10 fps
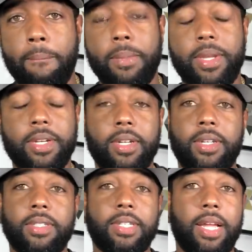
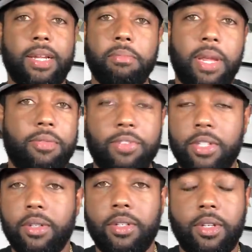because I'm not even
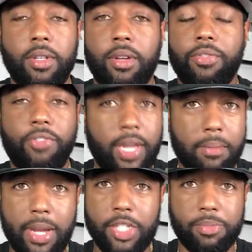gonna uh, affect
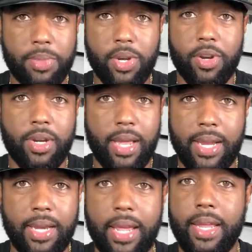my spirit
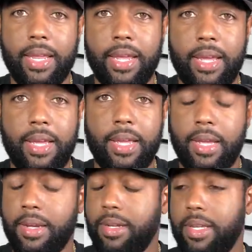like that.
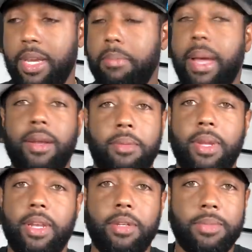Uh, anybody up
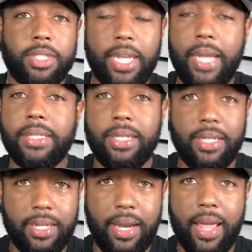there in them scantily
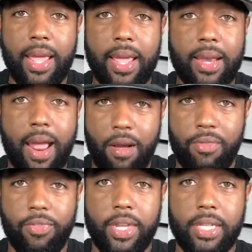clad
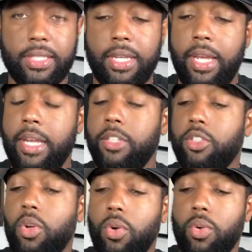outfits.
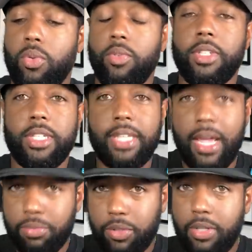So
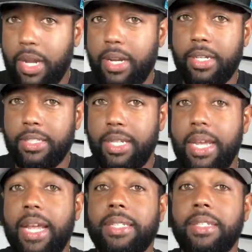that's what you got to
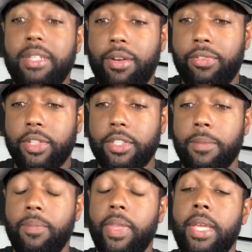understand. That's the difference.
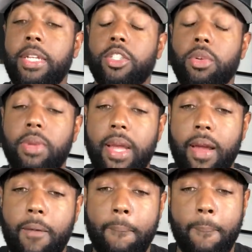So
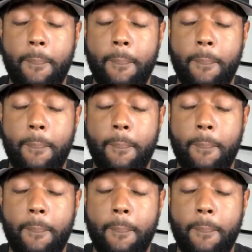now,